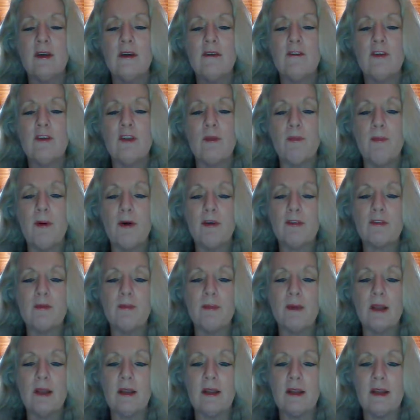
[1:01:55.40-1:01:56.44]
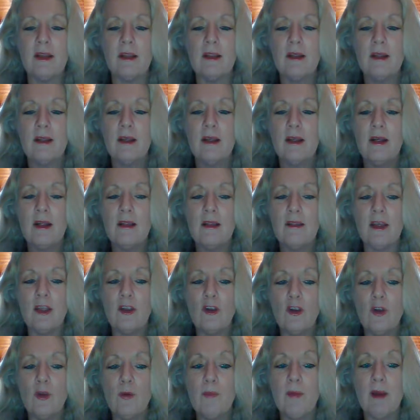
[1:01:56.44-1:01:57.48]
for the possibility that
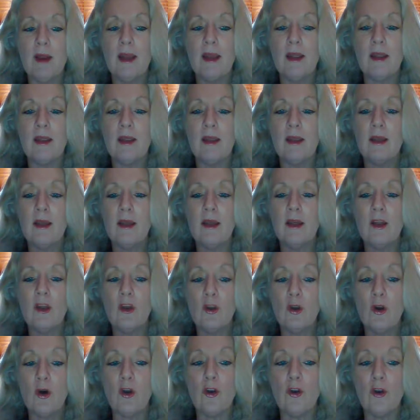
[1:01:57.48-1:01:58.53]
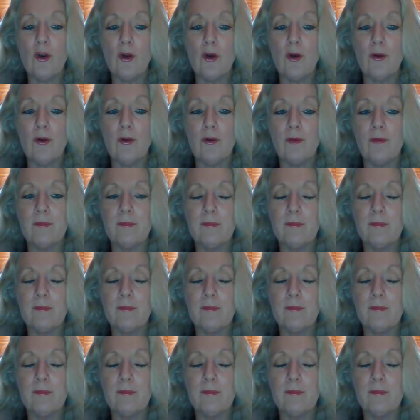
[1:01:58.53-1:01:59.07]
you may not know.